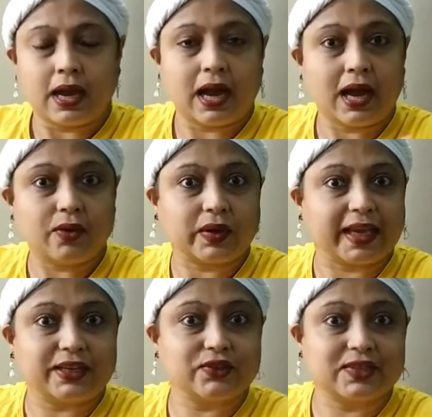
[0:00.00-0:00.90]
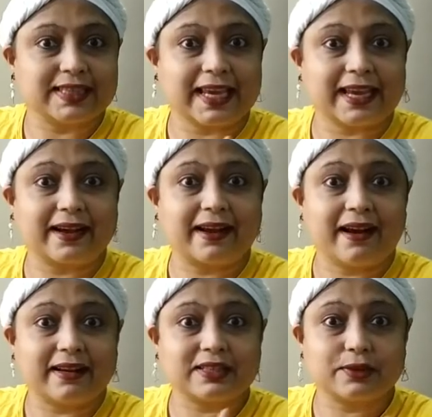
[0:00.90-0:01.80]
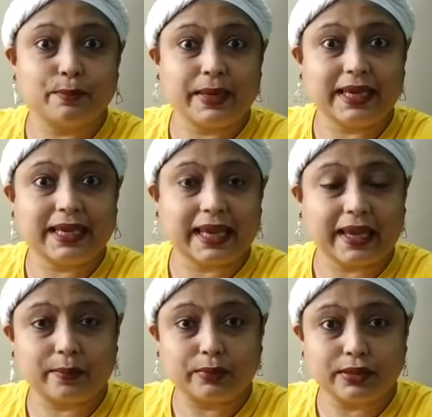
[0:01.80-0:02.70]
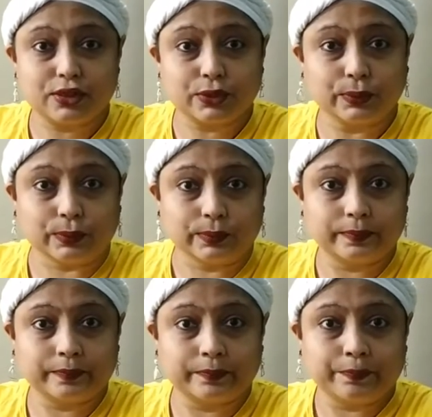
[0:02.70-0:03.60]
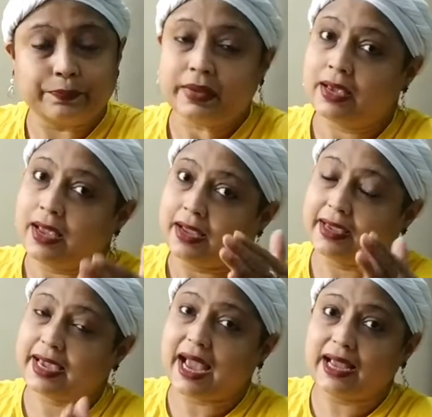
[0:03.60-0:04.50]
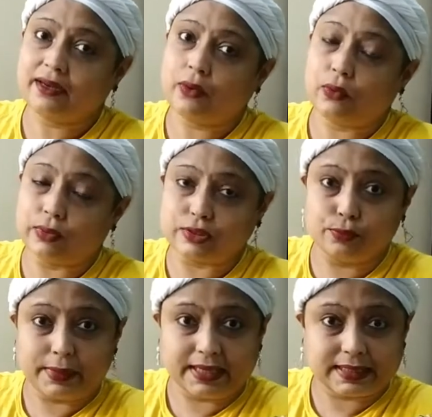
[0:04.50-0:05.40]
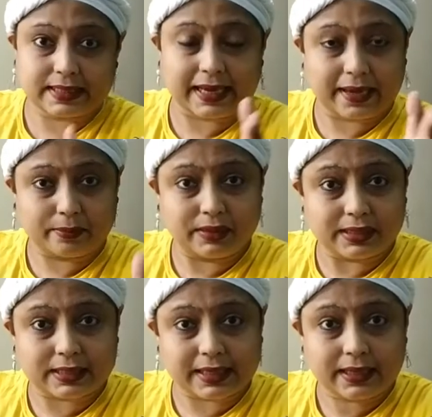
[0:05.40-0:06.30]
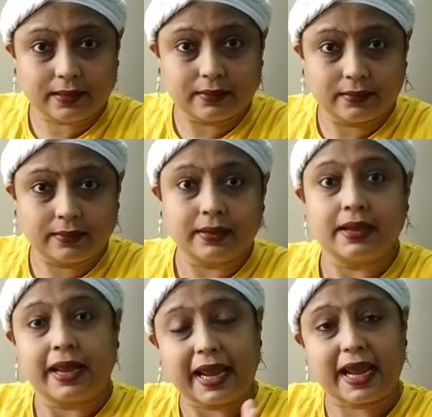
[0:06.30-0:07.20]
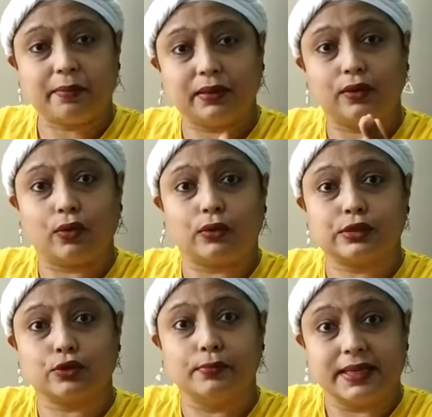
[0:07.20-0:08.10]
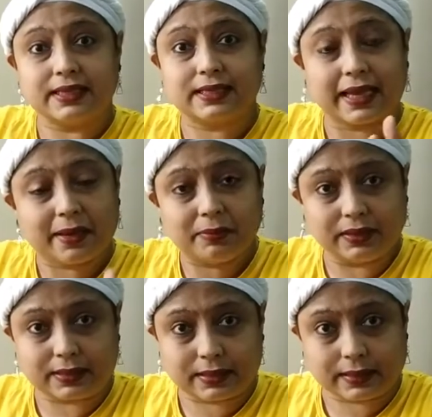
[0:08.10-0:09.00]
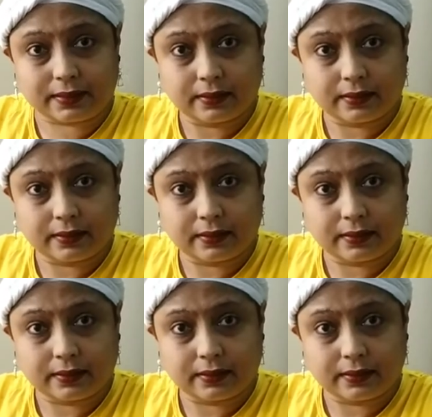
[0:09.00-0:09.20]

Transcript: how can you say can't be able to? Can also means ability. Able also means ability.